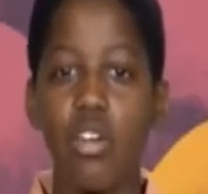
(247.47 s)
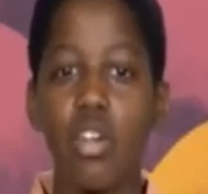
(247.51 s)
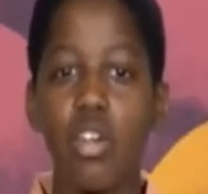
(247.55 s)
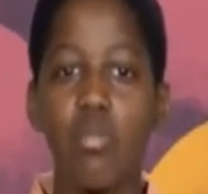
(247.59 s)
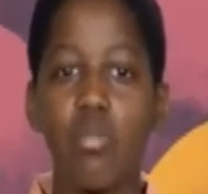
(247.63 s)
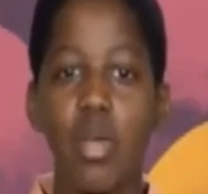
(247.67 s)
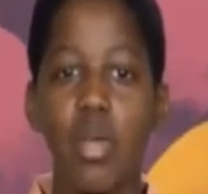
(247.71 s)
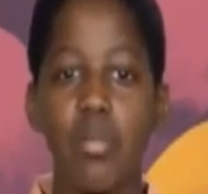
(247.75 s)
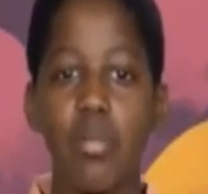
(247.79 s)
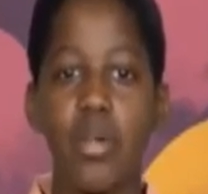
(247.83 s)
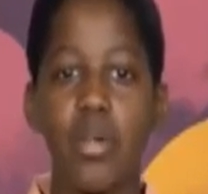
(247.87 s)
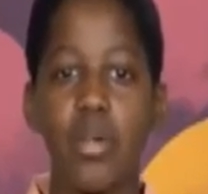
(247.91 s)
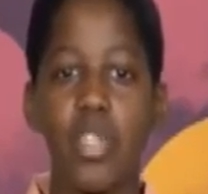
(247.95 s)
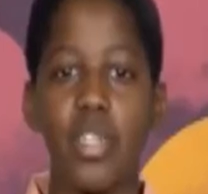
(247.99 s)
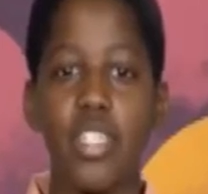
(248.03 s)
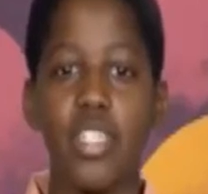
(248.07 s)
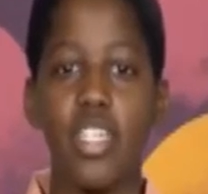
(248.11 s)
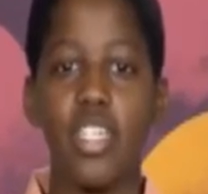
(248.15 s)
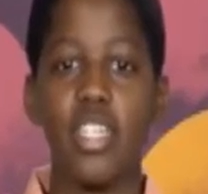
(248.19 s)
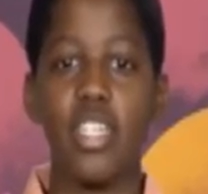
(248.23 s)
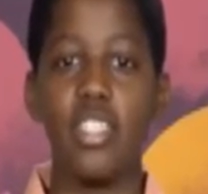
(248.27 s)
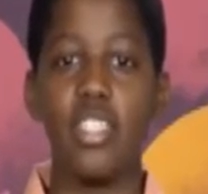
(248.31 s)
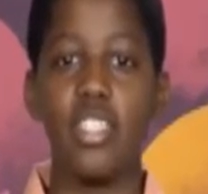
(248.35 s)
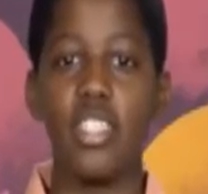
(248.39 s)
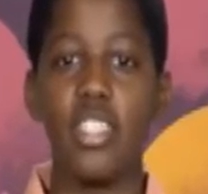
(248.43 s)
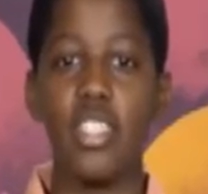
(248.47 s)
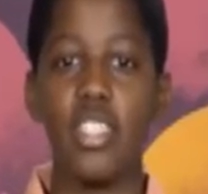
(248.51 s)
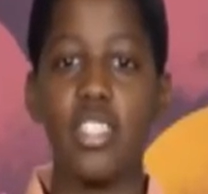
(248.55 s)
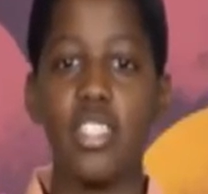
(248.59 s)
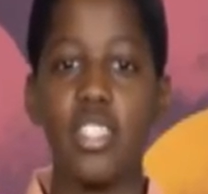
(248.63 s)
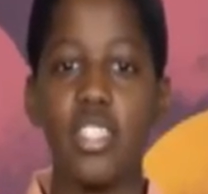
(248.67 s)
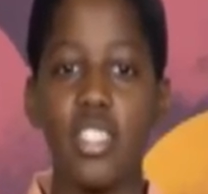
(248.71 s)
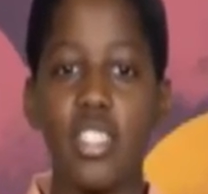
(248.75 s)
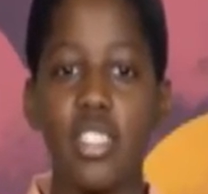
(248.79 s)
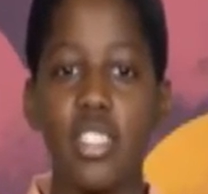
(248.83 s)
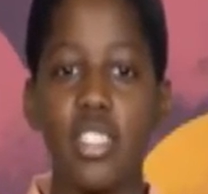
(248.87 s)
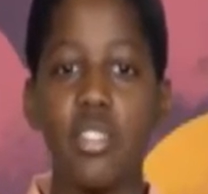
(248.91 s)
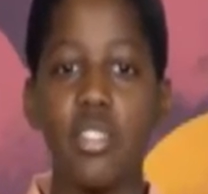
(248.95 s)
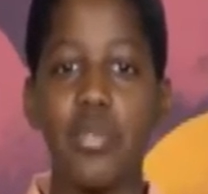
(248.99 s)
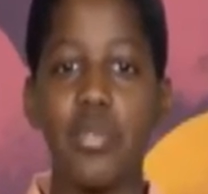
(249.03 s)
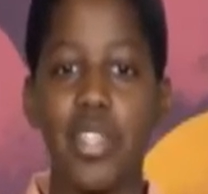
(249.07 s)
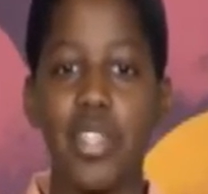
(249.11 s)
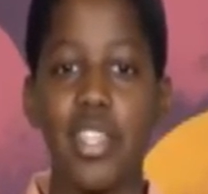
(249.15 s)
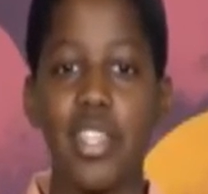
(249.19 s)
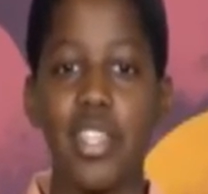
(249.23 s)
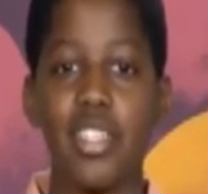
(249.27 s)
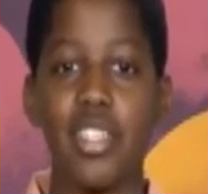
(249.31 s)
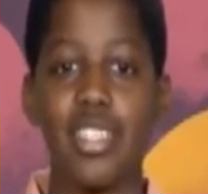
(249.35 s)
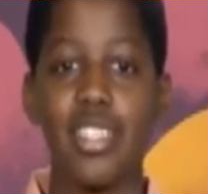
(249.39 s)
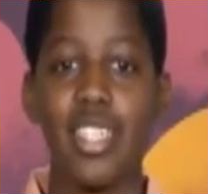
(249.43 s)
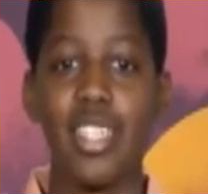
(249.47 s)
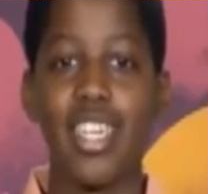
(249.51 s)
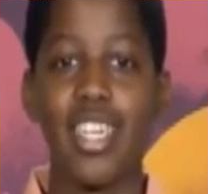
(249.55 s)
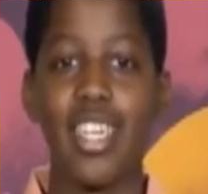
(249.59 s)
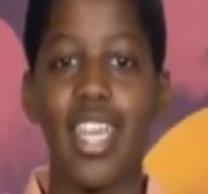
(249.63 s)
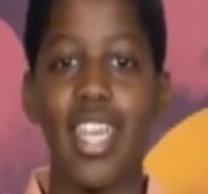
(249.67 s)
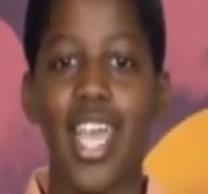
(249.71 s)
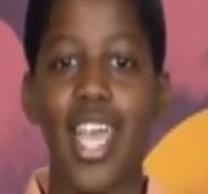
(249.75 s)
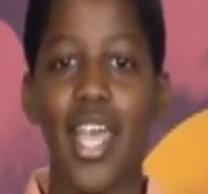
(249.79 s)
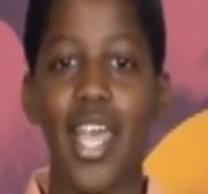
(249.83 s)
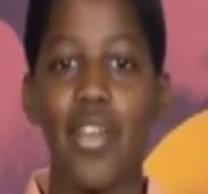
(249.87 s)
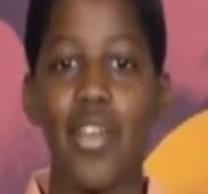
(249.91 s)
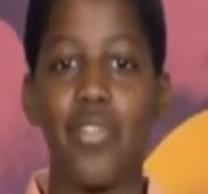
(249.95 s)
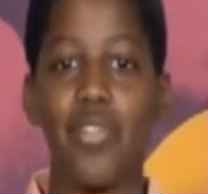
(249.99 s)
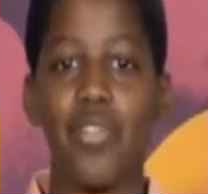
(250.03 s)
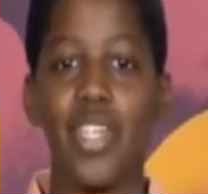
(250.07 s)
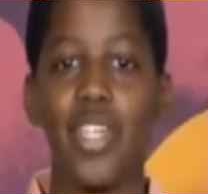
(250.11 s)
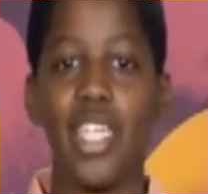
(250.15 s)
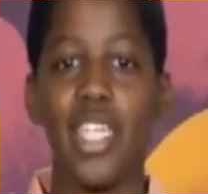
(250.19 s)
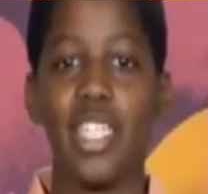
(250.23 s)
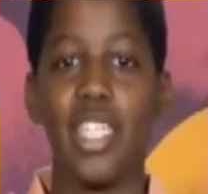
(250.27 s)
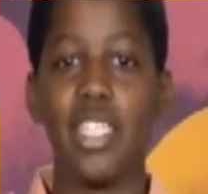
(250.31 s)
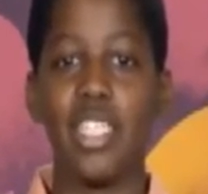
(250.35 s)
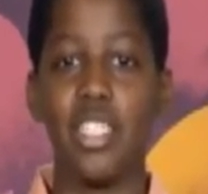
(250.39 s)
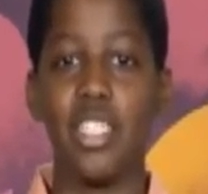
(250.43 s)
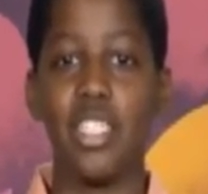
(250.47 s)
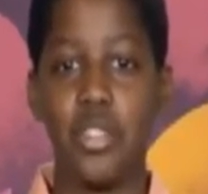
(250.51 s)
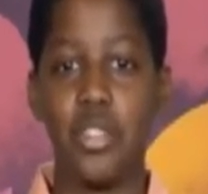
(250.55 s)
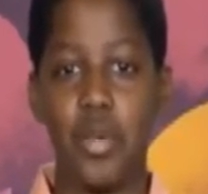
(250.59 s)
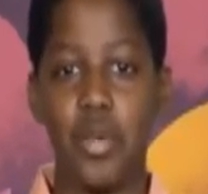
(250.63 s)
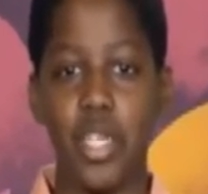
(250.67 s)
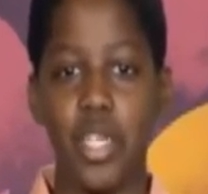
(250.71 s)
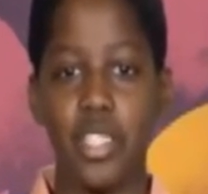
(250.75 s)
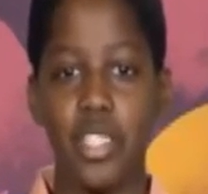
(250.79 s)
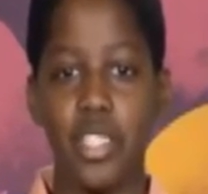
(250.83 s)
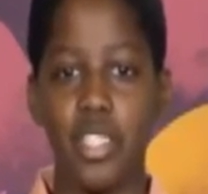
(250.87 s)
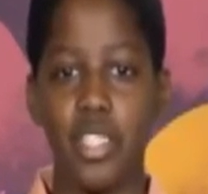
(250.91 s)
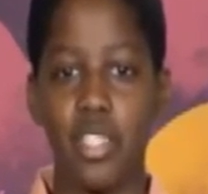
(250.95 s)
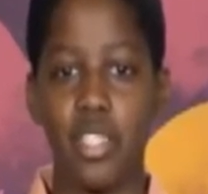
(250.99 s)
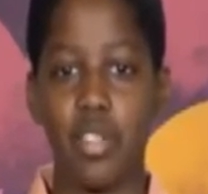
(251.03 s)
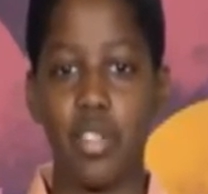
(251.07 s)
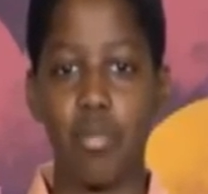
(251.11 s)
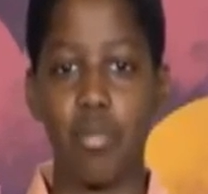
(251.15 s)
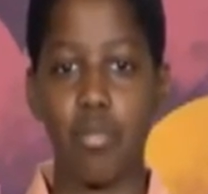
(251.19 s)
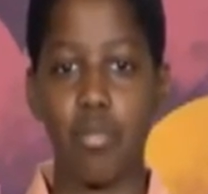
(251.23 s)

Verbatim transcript: Remember, Jesus is with us in every situation.